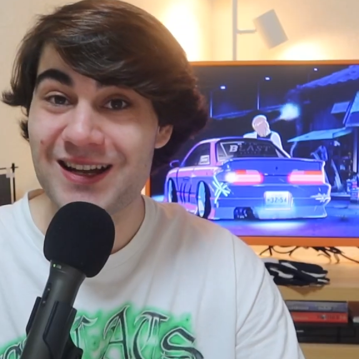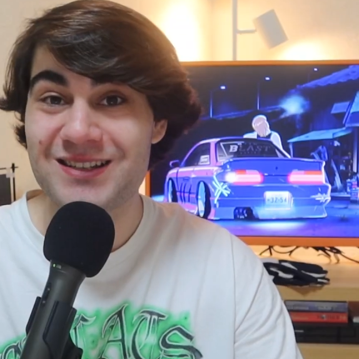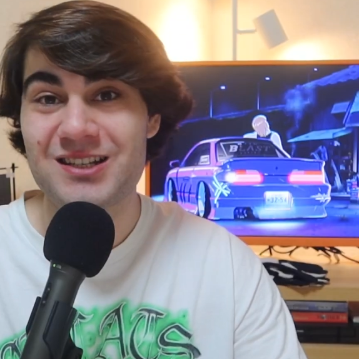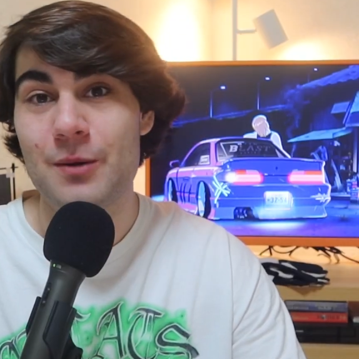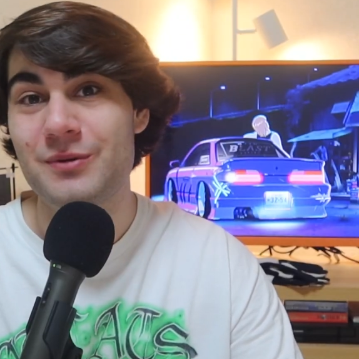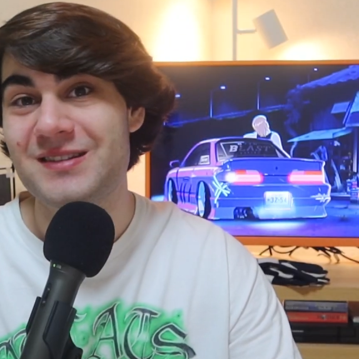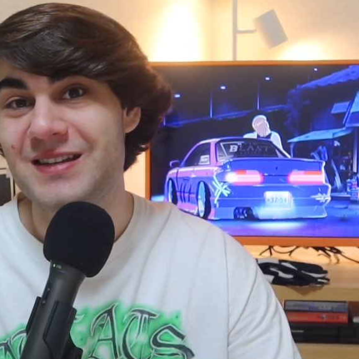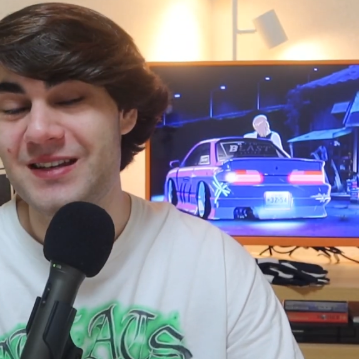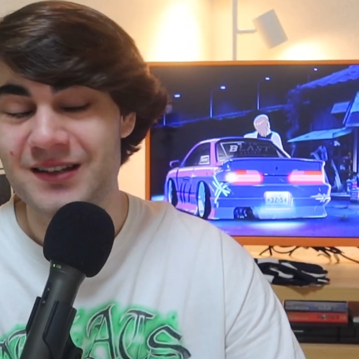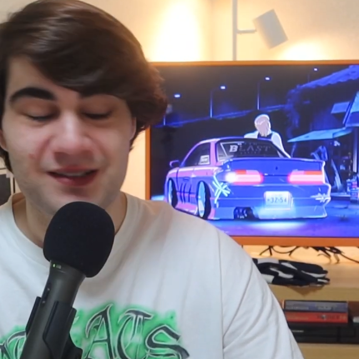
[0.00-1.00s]
a nice cup of
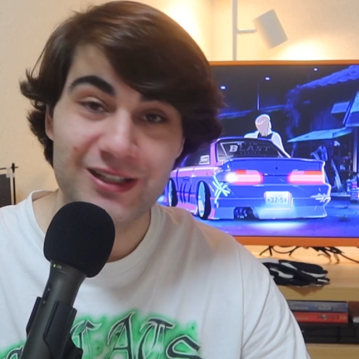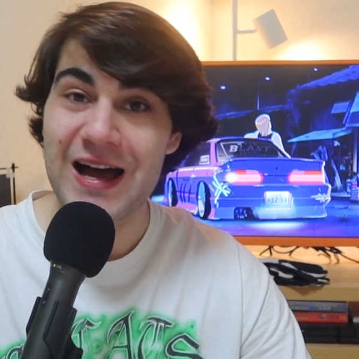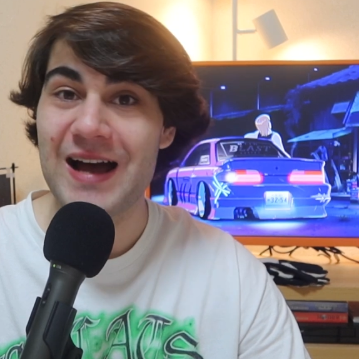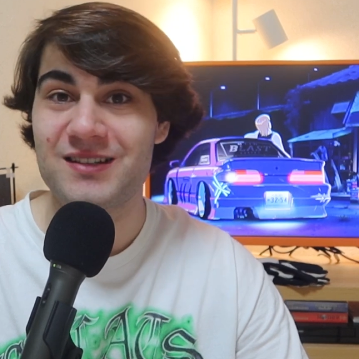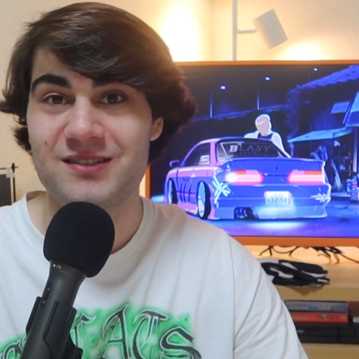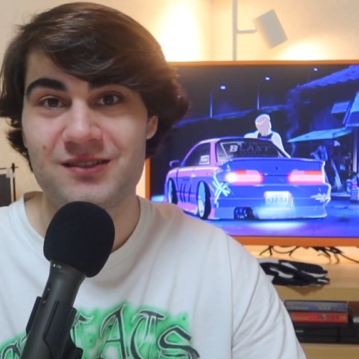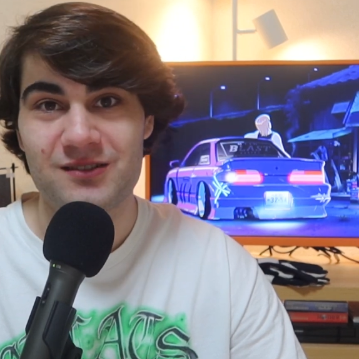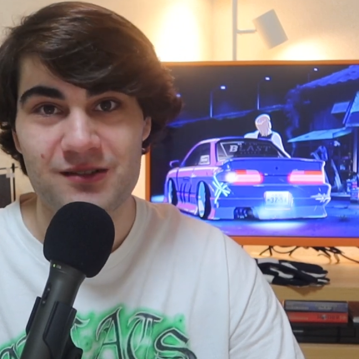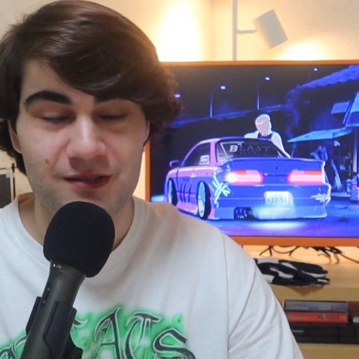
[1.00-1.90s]
tea, relaxed,